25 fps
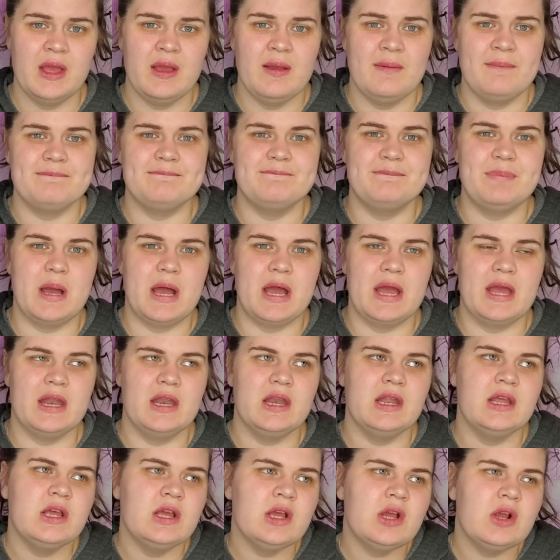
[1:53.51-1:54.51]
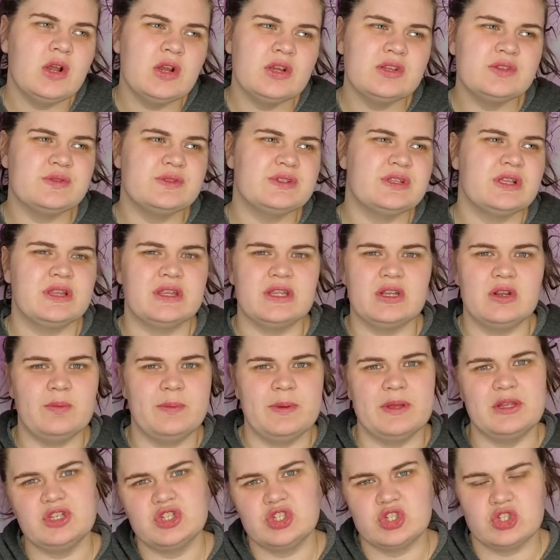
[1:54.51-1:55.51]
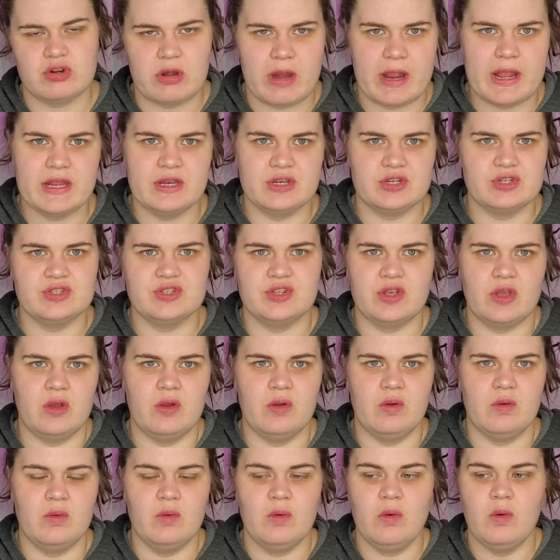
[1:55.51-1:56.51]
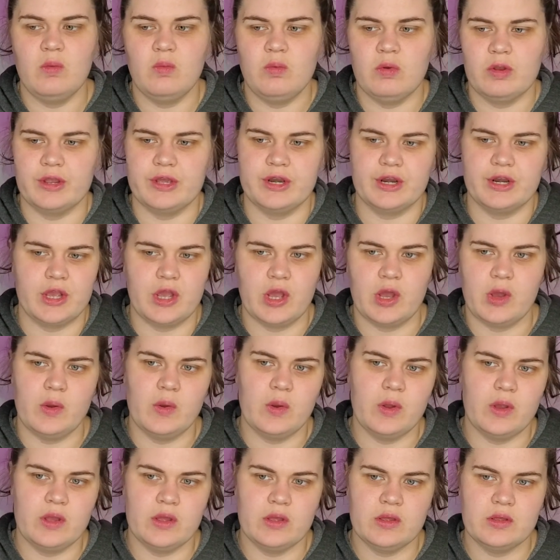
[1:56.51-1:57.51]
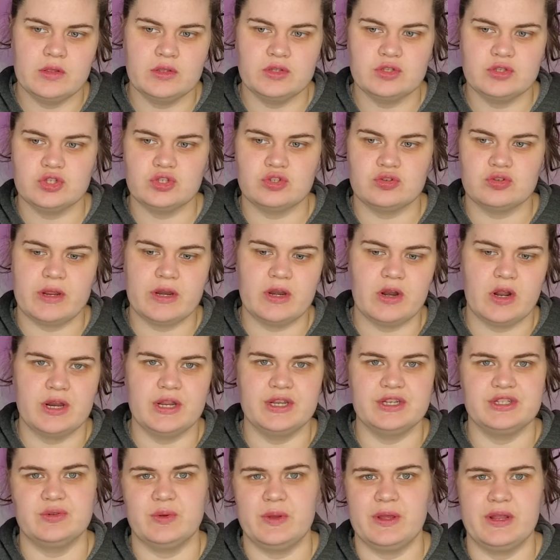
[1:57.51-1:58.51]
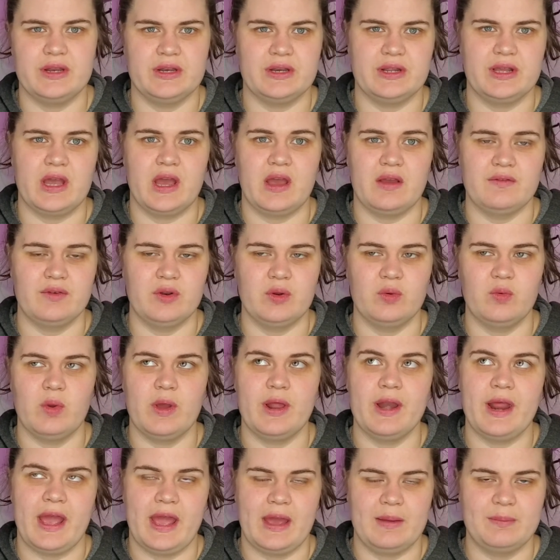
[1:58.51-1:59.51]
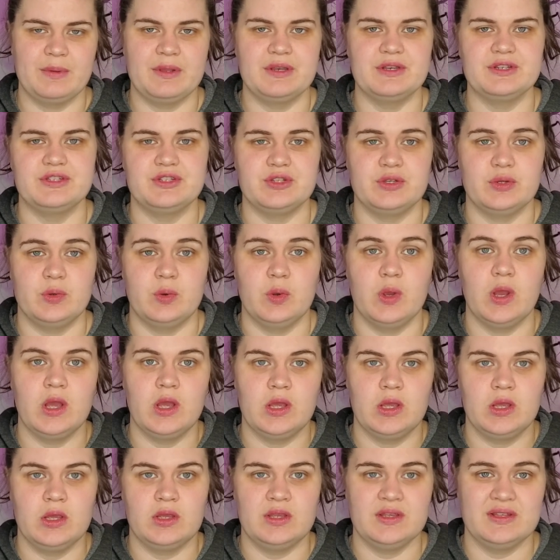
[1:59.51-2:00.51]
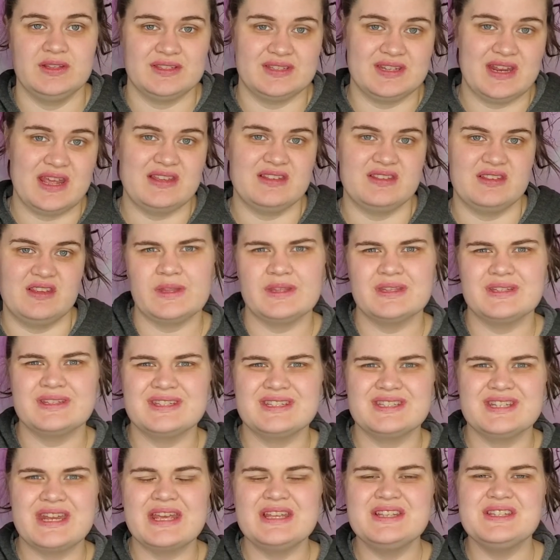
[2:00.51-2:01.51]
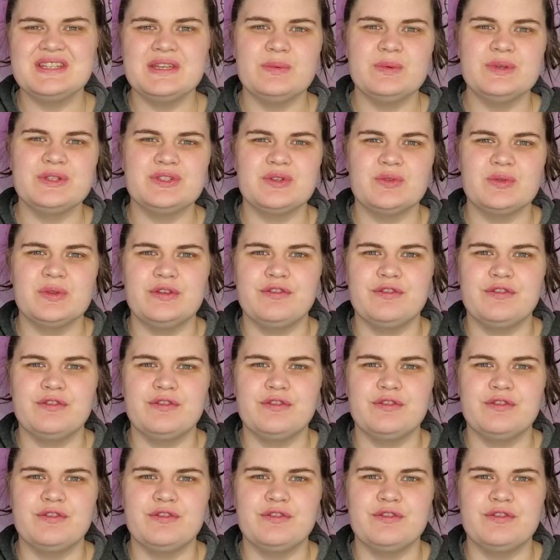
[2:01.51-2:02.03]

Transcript: but hers was a little bit strange, so we're gonna go straight on into it and cover what happened to Stacey. Stacey was only